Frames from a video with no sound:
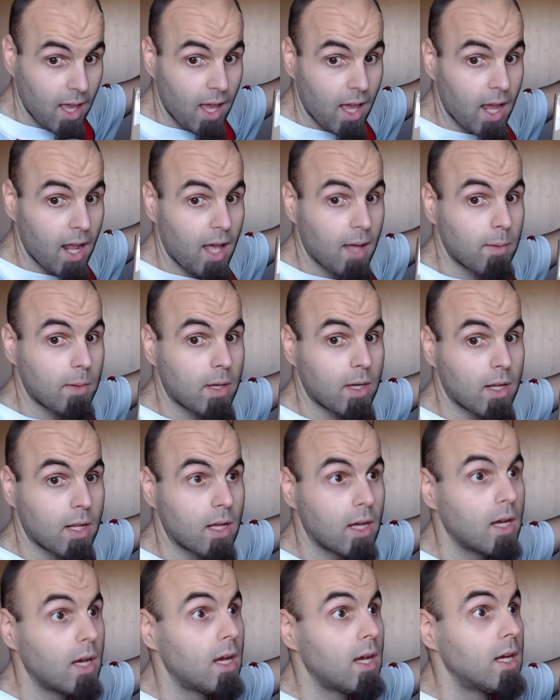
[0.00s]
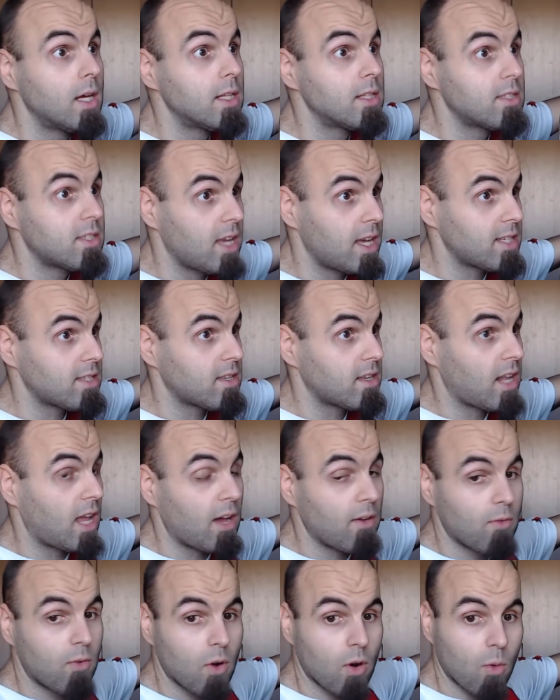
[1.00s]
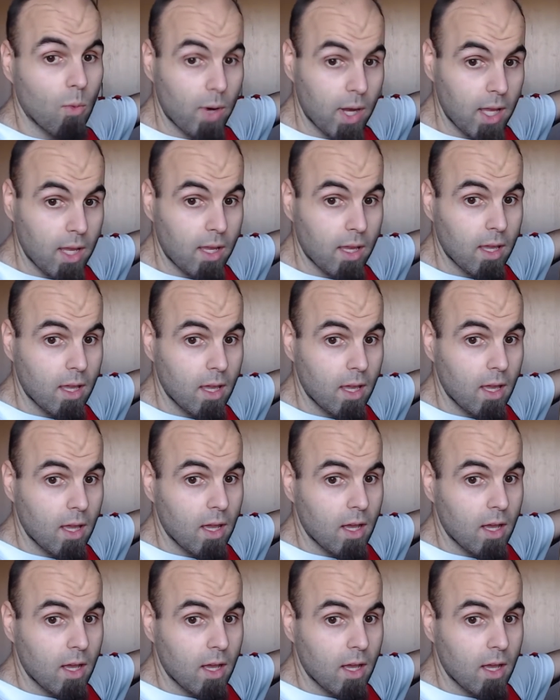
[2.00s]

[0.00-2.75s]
And I'm gonna test it out for a week,